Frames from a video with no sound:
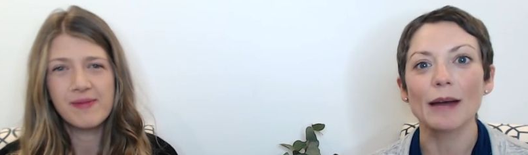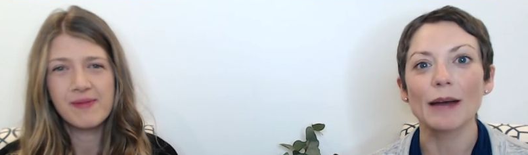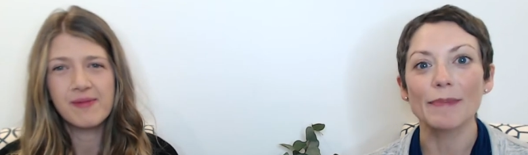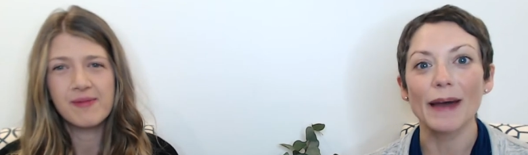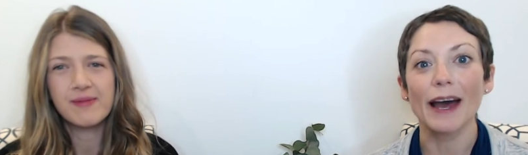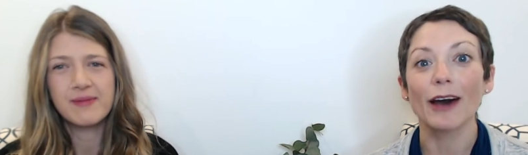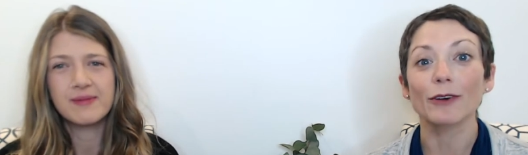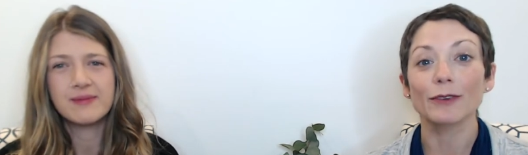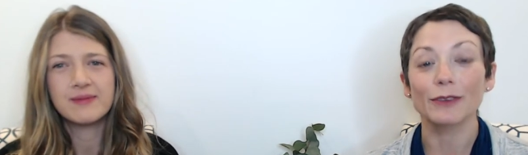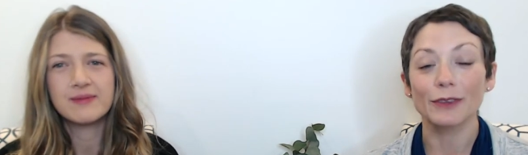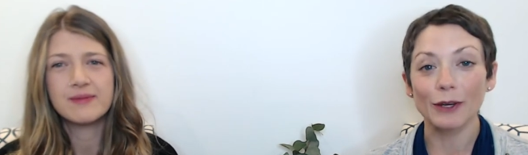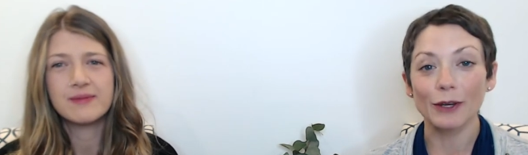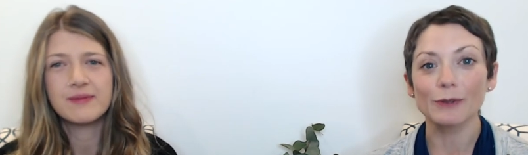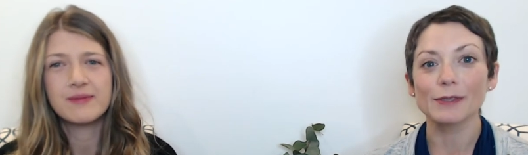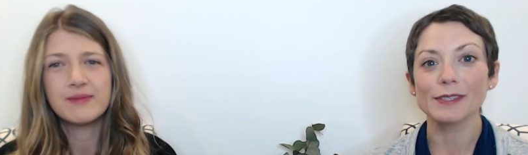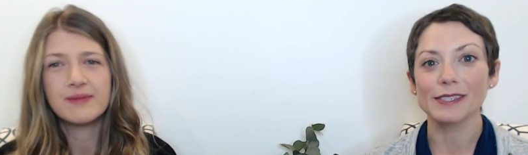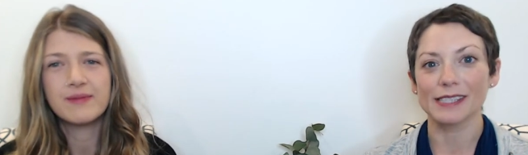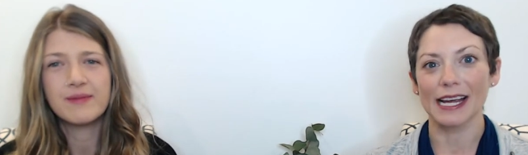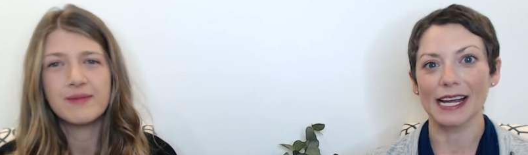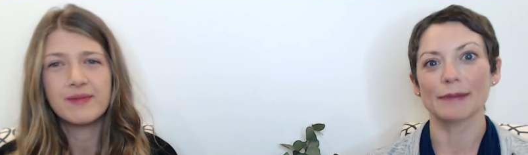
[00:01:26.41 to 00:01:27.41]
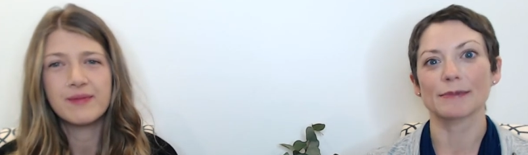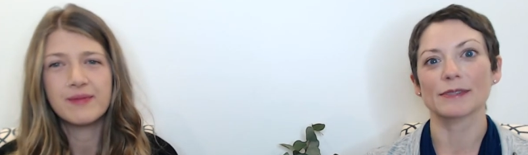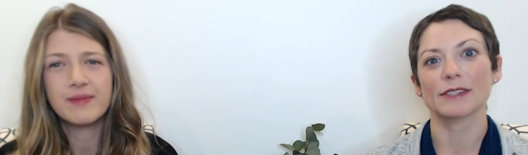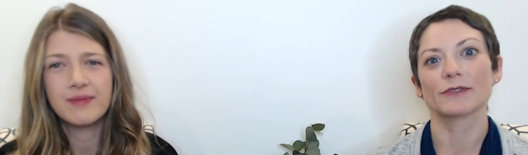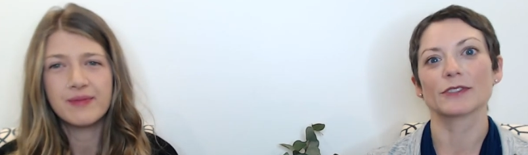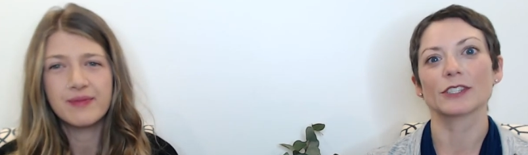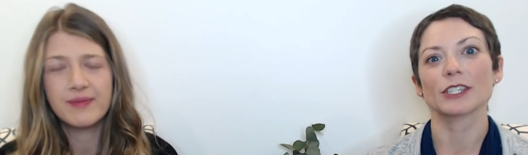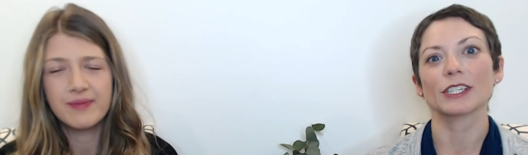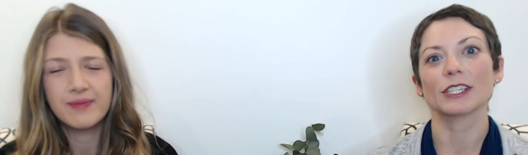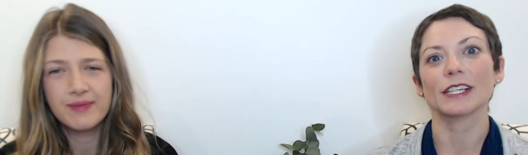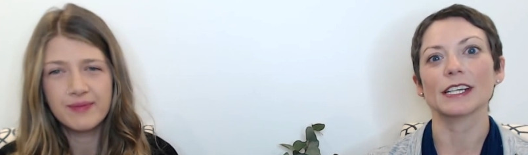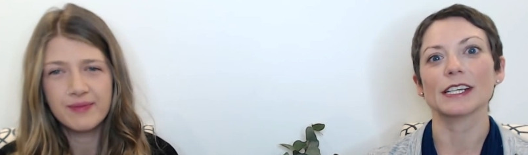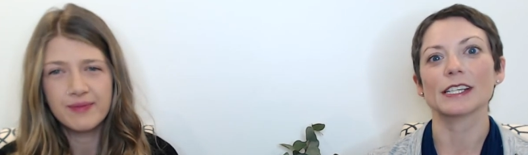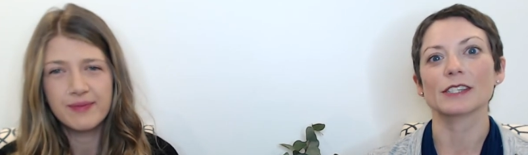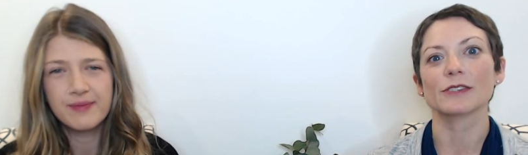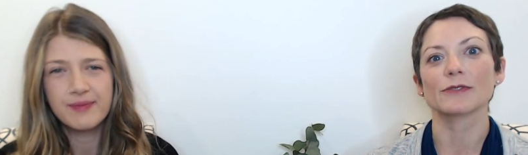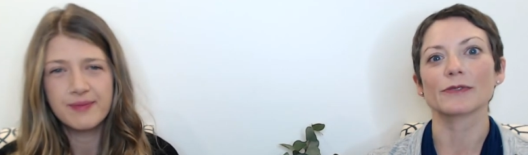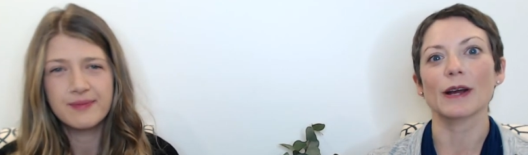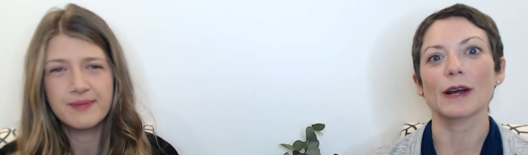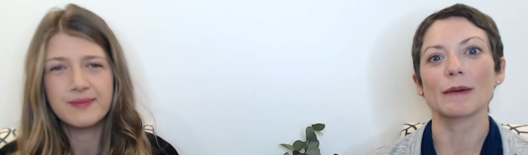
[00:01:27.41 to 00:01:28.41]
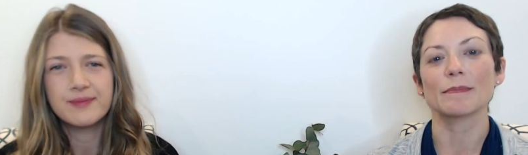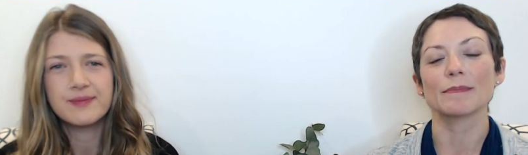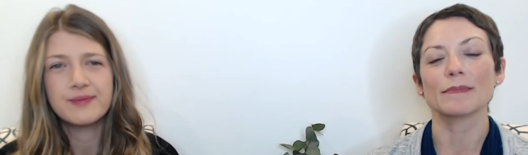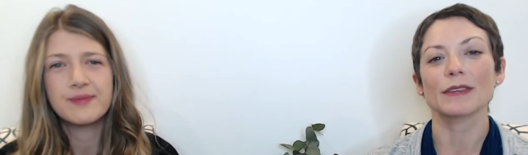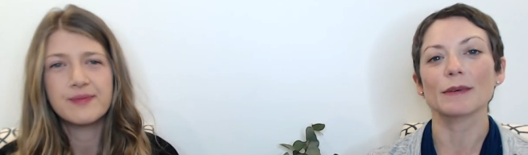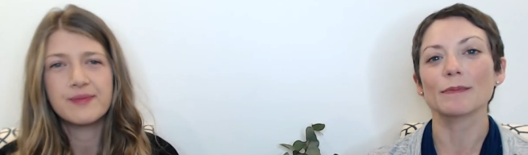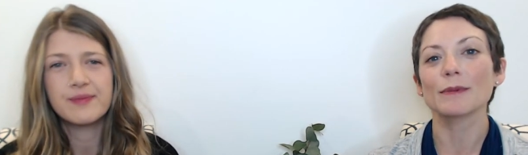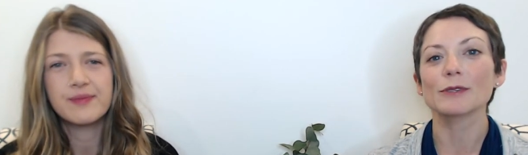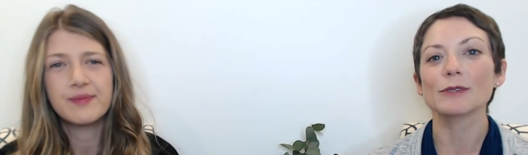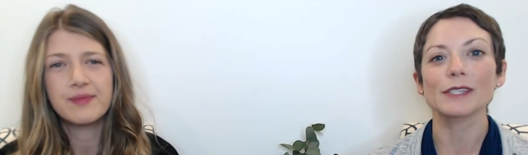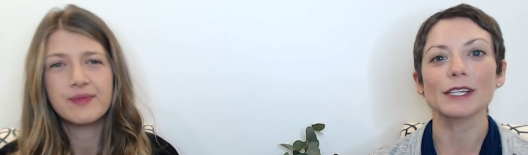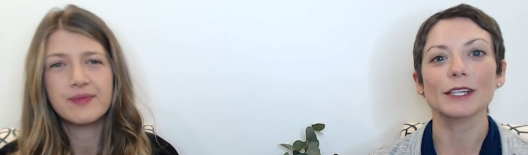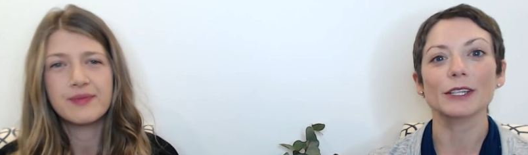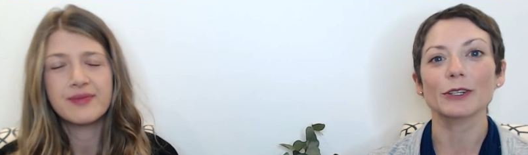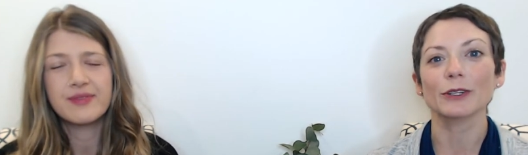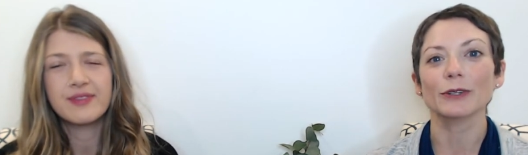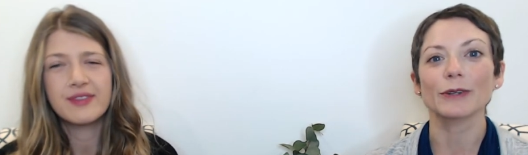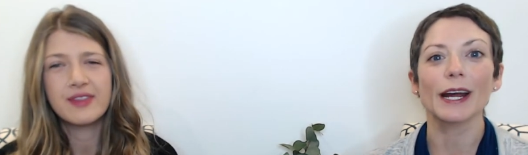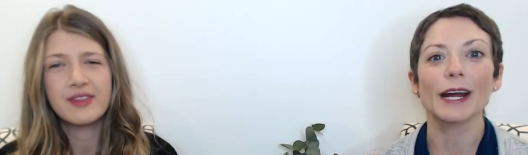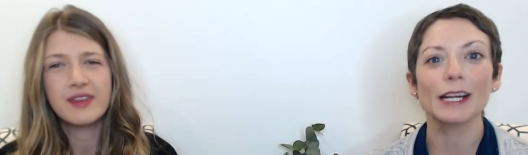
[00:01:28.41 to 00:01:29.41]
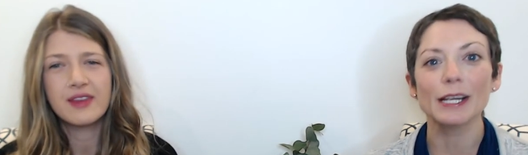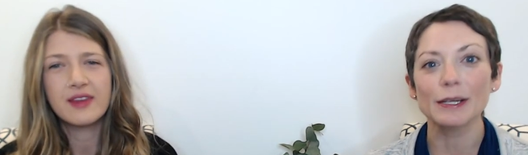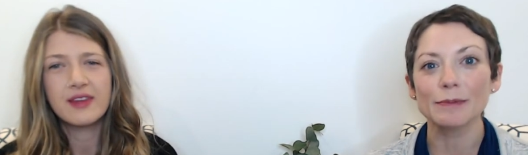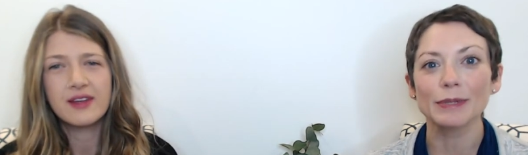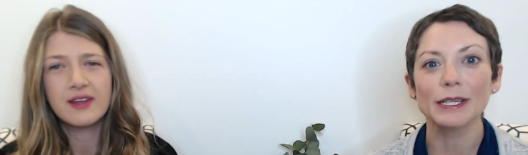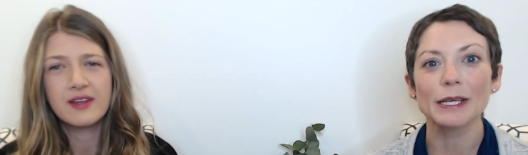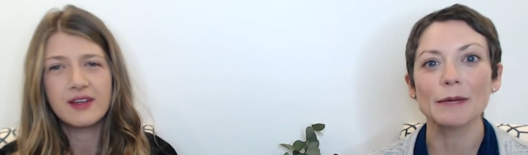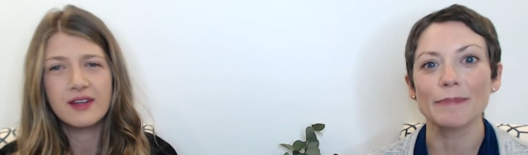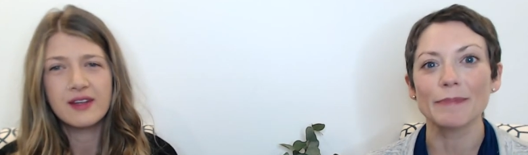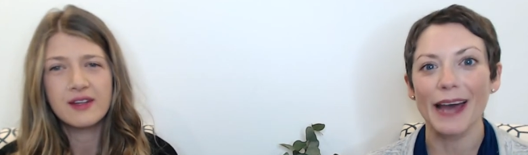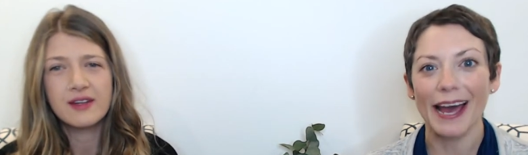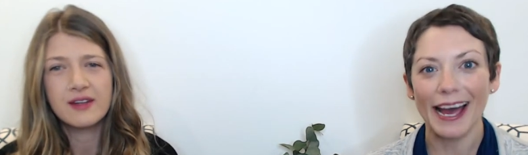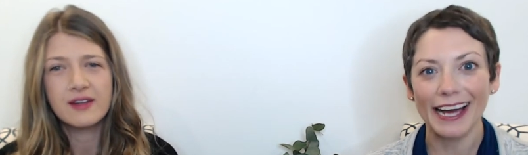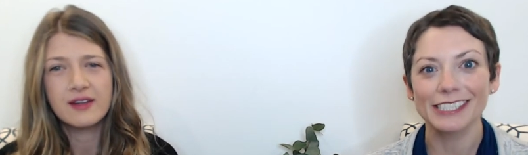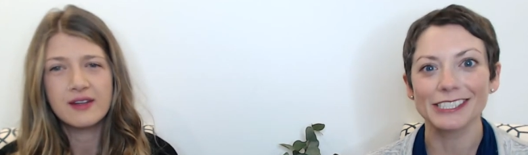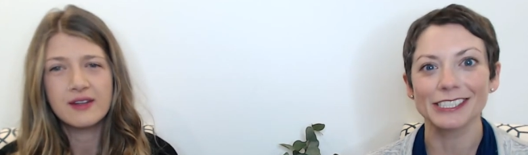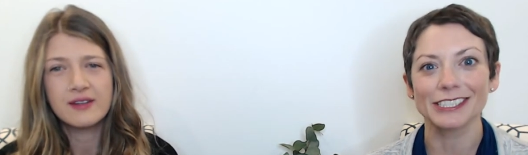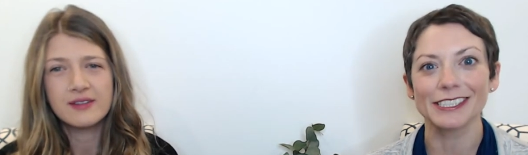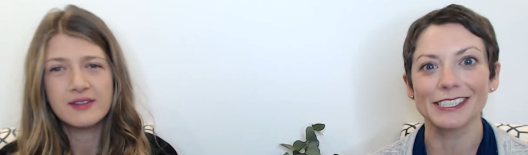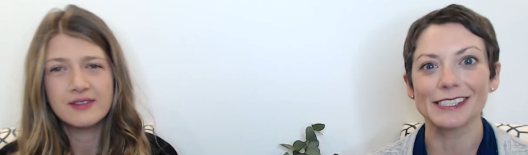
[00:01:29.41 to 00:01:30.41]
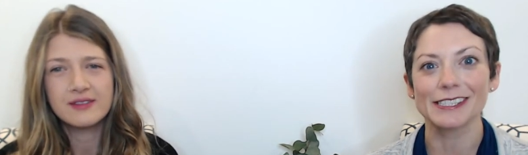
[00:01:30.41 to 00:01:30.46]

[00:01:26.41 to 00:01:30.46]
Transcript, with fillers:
Speaker 1: about those types of journeys from the most incredibly passionate